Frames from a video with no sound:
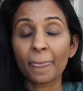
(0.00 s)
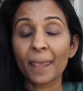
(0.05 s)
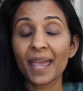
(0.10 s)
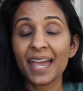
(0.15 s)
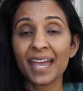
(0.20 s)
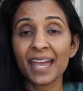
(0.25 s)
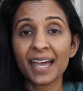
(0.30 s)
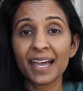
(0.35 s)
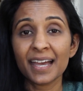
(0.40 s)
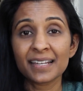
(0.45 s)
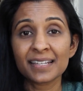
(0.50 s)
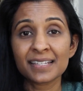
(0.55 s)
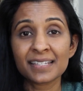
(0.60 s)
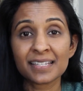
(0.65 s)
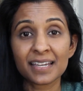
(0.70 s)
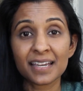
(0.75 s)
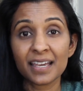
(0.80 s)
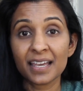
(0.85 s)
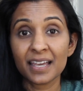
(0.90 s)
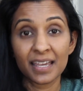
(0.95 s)
and
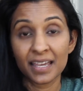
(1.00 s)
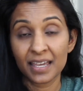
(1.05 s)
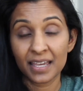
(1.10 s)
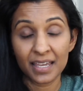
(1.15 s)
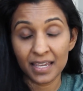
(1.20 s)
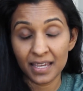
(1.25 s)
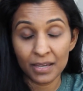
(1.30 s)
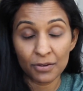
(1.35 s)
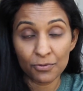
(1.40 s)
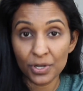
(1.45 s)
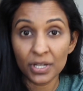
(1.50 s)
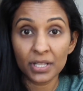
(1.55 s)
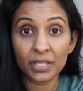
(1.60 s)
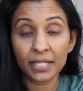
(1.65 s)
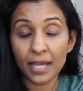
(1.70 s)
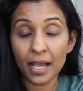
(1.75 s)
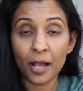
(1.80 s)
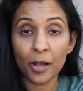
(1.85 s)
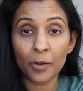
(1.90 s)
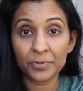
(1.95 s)
it really
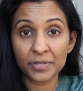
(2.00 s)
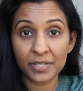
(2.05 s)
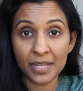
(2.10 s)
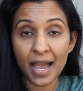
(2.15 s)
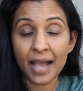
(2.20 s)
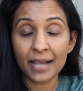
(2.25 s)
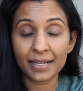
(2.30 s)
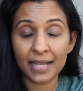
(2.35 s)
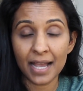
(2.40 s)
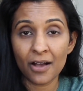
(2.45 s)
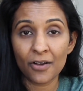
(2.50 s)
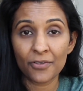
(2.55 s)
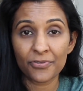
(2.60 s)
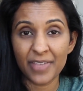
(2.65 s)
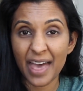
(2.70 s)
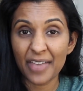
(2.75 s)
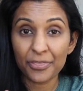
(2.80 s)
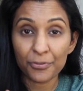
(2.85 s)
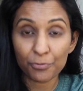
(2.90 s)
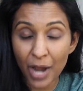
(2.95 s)
helped knock out
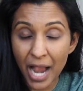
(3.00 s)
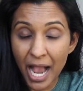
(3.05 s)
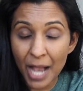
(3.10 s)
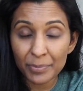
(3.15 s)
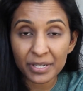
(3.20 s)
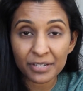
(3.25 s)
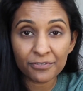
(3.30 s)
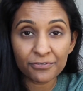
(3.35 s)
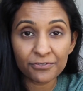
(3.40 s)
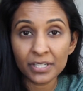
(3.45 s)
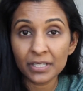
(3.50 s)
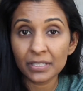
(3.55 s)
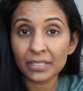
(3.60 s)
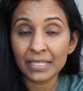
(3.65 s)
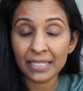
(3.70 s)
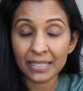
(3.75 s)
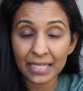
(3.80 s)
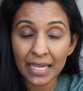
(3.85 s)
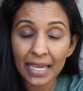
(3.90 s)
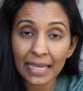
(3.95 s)
that throbbing
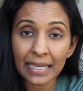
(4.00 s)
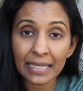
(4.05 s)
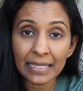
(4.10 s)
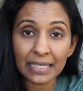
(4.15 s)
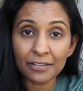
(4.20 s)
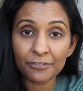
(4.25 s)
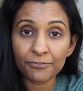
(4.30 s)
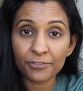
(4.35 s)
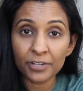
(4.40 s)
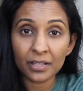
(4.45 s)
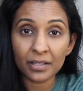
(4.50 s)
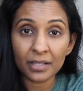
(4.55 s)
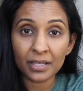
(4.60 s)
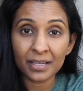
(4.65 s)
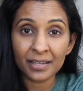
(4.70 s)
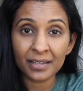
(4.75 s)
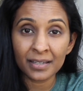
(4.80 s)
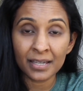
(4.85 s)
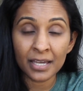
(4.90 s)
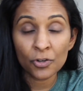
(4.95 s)
feeling, the achy
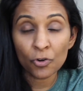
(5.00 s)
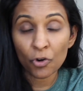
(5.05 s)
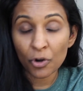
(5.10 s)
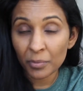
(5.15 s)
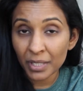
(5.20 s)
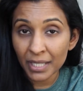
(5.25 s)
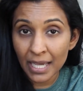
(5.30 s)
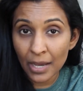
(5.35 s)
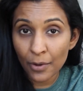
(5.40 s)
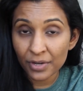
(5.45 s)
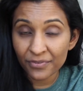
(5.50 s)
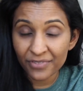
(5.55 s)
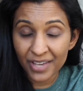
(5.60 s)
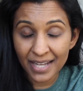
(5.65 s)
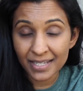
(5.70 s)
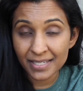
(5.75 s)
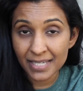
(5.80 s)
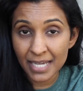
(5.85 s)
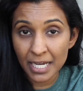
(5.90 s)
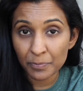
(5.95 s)
feeling, and normally I would have had
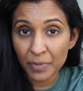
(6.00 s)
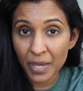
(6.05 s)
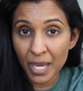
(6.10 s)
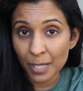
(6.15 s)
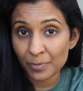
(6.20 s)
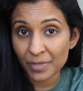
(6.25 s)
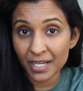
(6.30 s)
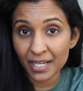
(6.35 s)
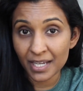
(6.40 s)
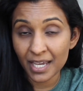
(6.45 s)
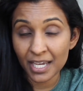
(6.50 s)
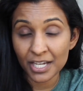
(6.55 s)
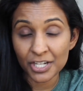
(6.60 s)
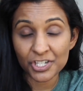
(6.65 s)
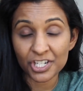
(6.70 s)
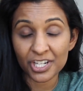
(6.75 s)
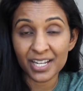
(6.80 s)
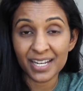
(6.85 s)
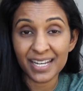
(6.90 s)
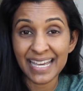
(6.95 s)
to take pain
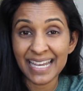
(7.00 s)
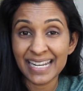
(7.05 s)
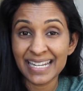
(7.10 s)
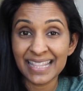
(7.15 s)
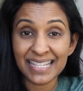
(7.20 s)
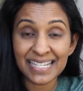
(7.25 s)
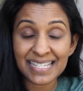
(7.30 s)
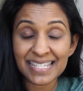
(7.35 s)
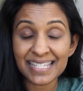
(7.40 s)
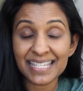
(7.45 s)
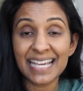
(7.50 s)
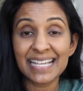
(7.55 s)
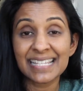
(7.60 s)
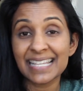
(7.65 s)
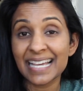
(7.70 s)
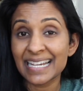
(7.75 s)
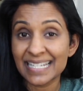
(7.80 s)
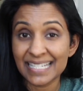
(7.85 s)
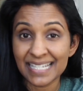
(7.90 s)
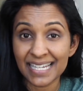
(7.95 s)
medication, and in this case
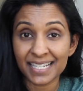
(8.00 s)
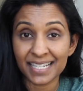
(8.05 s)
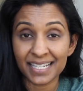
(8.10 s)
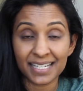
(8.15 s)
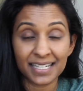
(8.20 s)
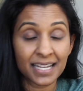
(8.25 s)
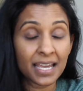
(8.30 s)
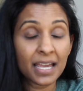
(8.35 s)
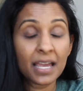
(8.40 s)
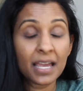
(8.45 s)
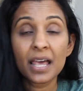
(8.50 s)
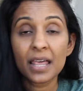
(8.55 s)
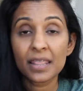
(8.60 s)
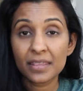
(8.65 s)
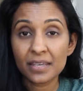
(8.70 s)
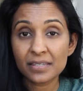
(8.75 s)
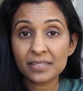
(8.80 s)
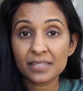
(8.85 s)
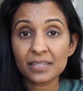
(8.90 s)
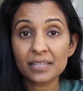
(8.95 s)
I didn't.
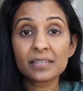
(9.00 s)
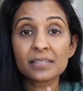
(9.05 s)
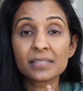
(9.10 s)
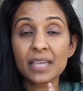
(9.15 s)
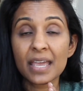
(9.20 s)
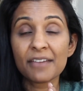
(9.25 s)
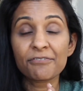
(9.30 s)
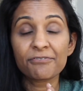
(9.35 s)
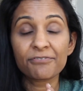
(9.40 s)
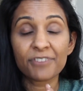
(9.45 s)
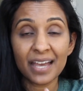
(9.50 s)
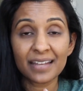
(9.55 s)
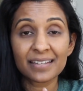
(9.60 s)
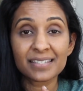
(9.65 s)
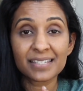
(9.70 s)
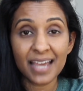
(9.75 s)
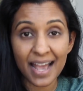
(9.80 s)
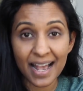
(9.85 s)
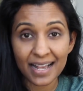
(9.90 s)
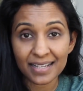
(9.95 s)
This is a
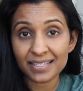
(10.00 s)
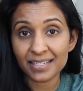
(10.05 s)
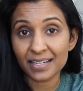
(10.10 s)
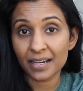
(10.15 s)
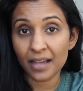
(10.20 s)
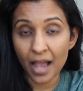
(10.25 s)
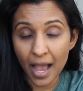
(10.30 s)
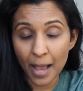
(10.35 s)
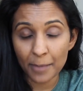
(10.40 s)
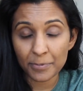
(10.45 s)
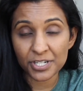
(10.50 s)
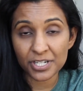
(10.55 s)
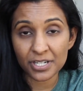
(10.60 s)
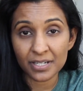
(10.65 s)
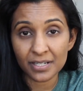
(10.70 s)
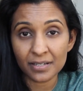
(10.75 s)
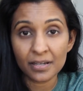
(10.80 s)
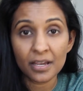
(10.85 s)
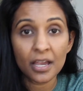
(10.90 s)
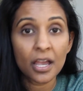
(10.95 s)
fantastic
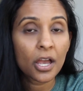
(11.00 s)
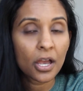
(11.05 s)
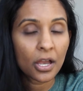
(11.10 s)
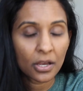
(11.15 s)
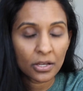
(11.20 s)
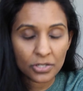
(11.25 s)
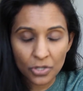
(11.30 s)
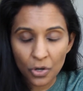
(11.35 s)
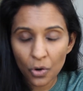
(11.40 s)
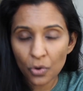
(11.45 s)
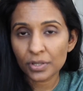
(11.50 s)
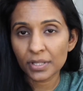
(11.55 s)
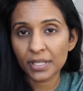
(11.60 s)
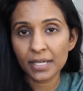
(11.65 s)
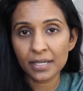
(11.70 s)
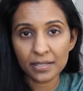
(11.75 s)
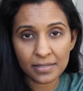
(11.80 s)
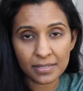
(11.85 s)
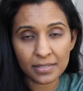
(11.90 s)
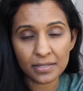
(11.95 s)
option. Totally
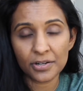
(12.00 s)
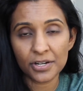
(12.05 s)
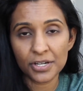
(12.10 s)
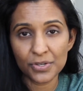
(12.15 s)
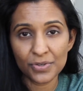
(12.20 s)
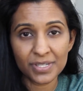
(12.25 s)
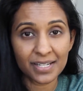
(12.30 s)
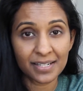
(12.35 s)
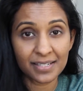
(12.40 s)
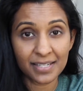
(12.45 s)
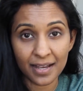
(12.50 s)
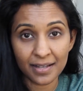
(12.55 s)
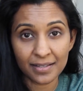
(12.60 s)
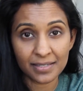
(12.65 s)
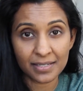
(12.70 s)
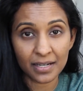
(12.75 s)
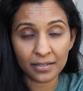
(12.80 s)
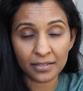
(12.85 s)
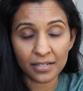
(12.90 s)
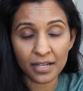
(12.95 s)
consider using TENS
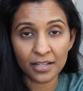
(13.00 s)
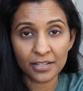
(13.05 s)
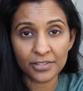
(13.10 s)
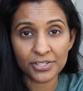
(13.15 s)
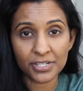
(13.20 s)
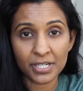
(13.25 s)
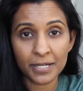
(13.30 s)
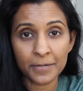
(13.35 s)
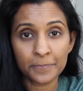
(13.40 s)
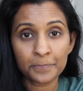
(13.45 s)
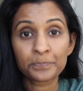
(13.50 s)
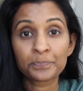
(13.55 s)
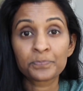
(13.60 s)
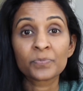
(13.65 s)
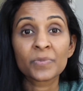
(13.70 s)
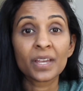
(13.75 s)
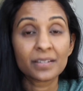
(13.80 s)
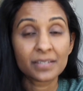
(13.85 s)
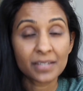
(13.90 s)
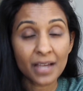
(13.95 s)
technology
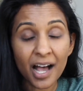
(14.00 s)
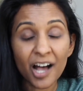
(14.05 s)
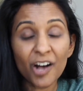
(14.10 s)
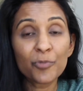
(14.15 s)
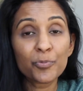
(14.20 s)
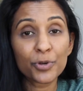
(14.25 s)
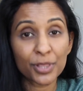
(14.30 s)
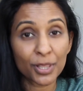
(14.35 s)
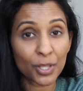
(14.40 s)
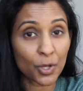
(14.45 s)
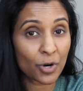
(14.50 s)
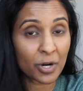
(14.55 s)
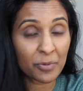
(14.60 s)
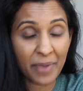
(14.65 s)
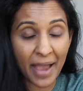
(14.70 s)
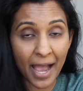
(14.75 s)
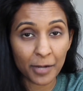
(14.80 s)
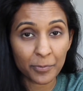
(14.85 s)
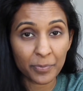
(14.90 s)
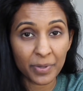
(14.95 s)
to help with lower
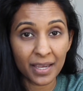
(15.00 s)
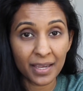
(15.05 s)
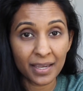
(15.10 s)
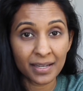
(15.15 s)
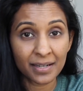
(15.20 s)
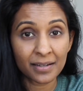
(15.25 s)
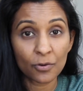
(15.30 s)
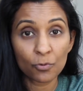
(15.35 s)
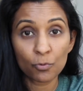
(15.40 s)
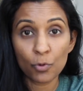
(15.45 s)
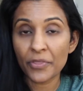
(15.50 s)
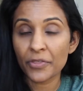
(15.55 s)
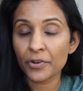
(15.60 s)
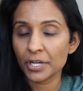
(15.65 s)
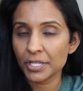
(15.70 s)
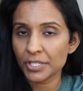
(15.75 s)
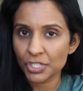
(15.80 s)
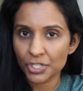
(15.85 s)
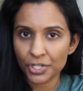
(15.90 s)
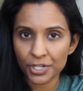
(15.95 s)
back pain, whether
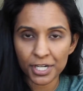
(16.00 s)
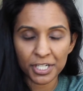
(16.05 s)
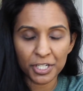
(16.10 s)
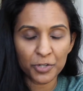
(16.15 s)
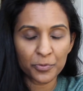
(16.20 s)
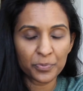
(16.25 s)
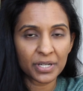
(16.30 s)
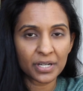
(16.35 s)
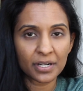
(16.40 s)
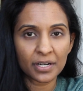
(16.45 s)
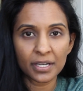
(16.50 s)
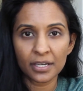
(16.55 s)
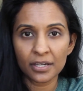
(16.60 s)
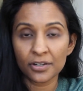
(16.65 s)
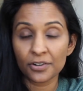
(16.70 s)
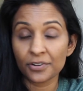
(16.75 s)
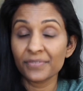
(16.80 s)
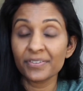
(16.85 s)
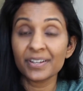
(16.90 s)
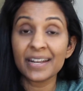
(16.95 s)
it's during your period
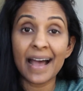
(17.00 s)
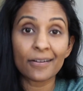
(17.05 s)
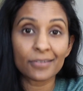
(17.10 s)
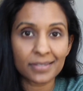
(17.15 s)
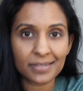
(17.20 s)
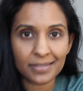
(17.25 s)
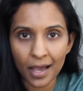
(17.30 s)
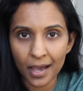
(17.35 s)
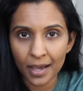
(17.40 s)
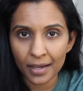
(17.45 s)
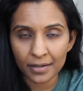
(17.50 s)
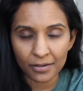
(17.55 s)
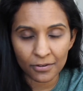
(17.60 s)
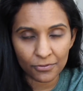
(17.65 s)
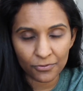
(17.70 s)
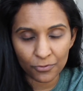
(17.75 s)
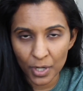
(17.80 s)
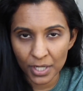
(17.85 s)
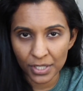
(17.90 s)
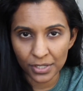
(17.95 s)
or even outside
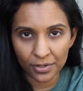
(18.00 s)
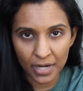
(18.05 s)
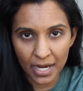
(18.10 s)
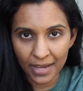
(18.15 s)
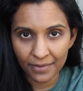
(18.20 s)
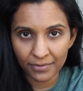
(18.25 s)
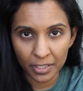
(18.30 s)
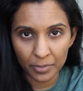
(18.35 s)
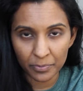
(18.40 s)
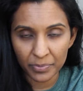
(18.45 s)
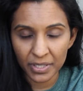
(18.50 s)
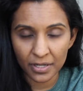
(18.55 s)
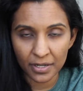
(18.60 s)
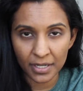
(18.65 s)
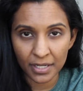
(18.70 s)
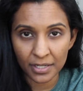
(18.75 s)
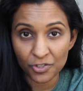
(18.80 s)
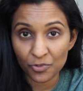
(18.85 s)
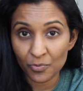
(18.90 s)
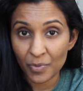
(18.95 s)
of when you're having a
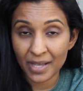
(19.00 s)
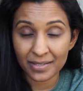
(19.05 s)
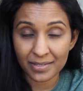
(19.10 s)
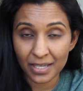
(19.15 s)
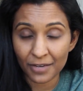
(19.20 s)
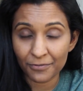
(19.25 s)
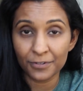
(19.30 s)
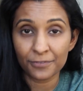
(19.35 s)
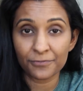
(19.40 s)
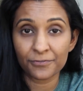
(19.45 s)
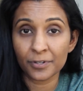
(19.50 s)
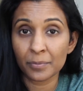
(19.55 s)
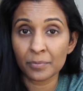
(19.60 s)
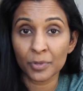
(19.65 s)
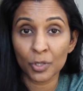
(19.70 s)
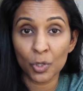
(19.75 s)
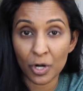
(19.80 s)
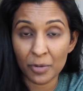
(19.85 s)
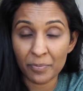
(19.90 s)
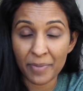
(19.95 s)
period, you might suffer from
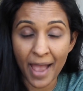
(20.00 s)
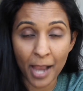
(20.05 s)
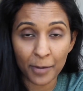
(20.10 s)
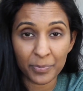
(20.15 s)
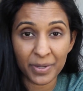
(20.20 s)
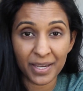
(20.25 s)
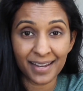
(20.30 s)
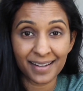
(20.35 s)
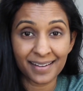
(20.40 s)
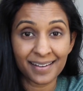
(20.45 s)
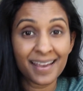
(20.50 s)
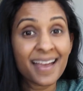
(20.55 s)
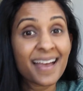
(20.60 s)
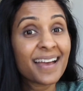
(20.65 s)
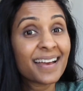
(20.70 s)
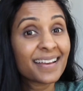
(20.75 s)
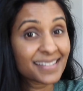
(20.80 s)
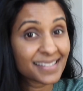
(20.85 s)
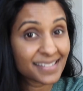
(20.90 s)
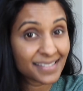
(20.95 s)
lower back pain.
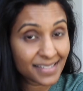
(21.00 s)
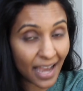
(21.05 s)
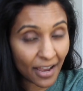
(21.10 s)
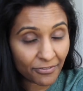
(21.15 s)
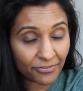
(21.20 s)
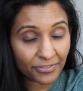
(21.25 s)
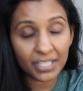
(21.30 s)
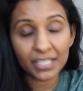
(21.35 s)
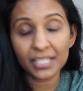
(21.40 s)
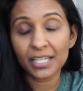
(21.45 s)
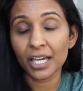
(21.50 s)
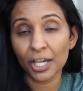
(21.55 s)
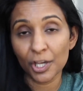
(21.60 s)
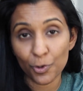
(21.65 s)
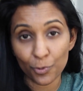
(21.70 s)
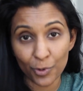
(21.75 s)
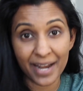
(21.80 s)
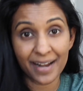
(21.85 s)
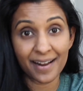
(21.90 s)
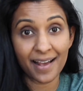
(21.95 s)
Definitely a
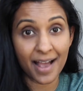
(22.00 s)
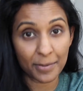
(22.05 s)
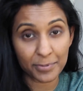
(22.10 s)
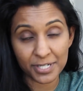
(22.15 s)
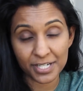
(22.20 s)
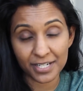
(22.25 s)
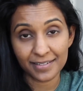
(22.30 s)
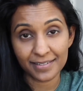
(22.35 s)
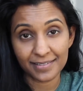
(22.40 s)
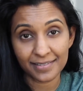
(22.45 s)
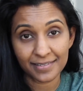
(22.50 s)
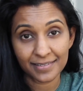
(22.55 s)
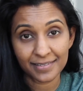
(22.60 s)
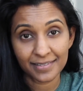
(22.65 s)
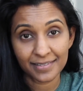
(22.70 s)
great option.